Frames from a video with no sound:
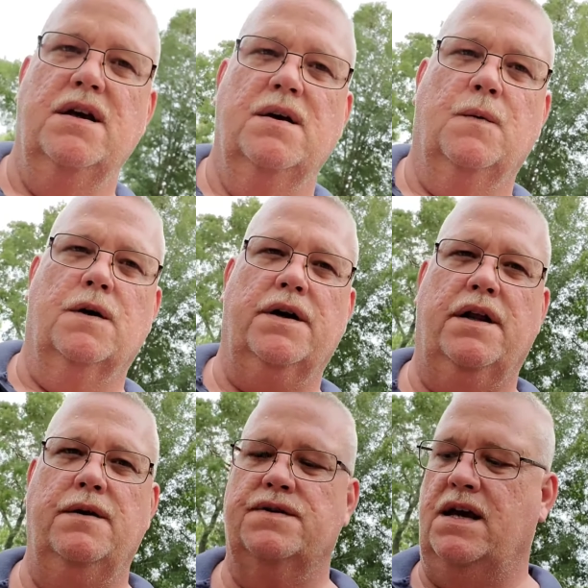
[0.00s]
We're going to
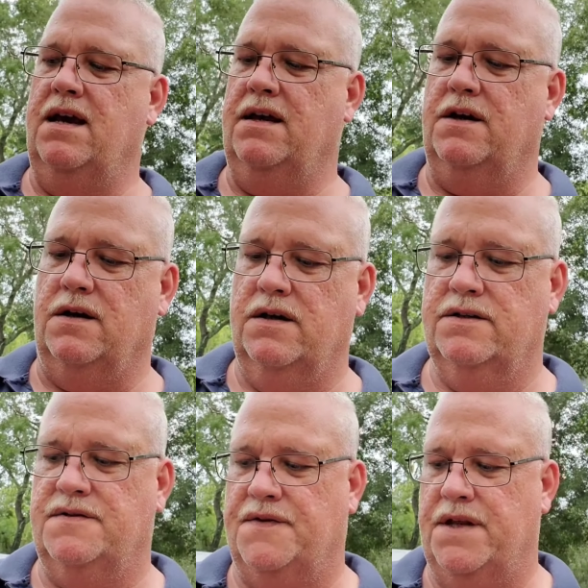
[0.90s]
use egg
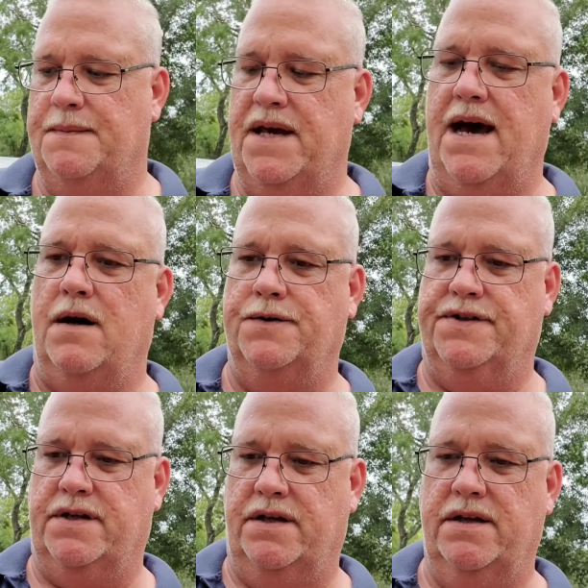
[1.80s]
cartons for them to house
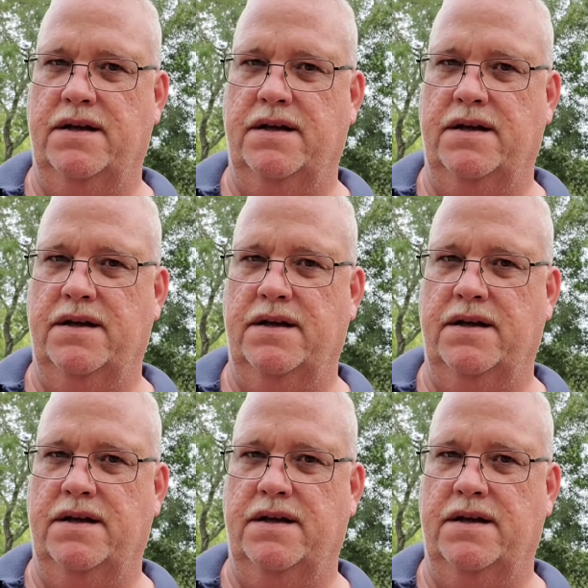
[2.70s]
in.